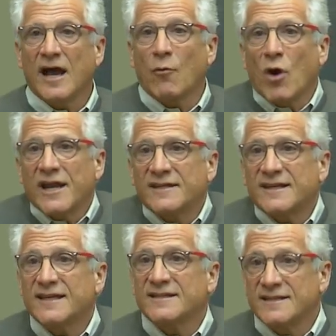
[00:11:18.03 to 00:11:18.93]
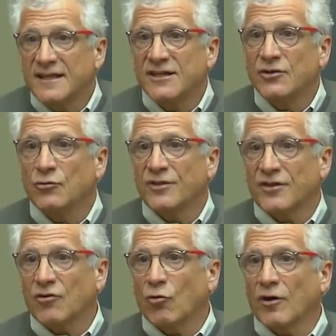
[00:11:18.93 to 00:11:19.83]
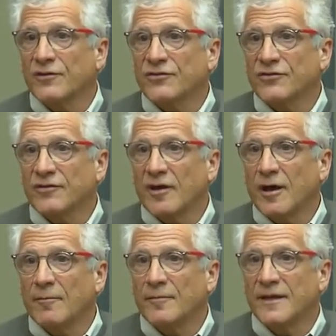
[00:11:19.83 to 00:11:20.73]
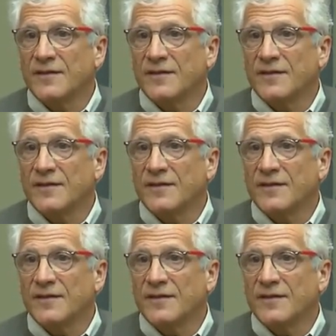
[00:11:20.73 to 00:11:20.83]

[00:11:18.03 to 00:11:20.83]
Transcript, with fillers: I wanted to continue with the course um,